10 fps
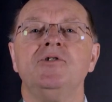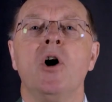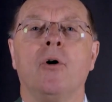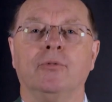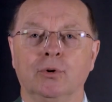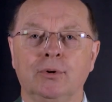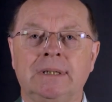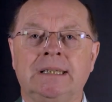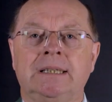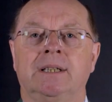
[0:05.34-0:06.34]

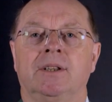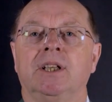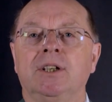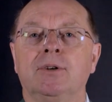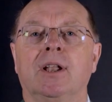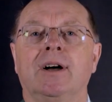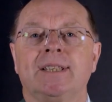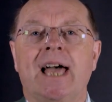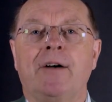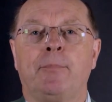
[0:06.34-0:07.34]
novel that you'd
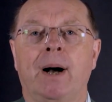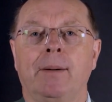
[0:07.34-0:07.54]
like to have